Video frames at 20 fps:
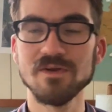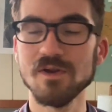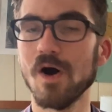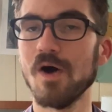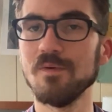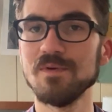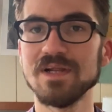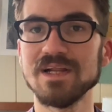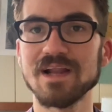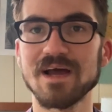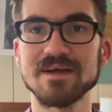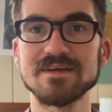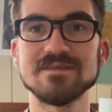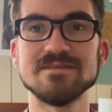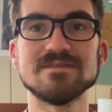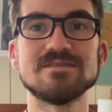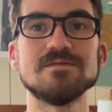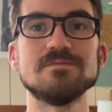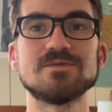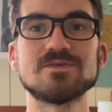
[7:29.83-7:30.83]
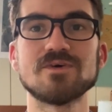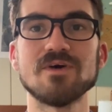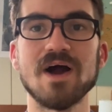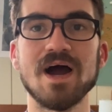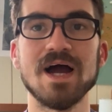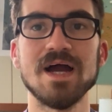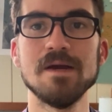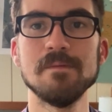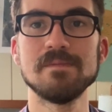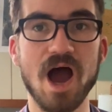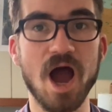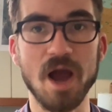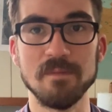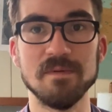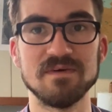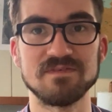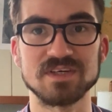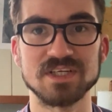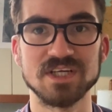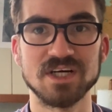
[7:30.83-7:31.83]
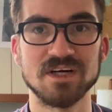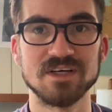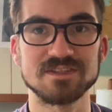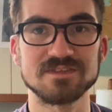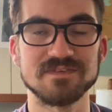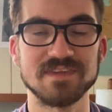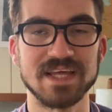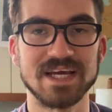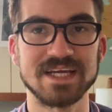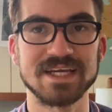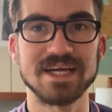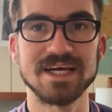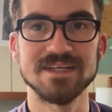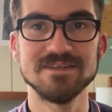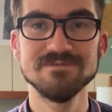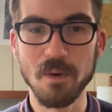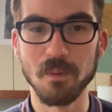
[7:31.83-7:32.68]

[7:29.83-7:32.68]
not only like and subscribe, I'm never going to ask for that again.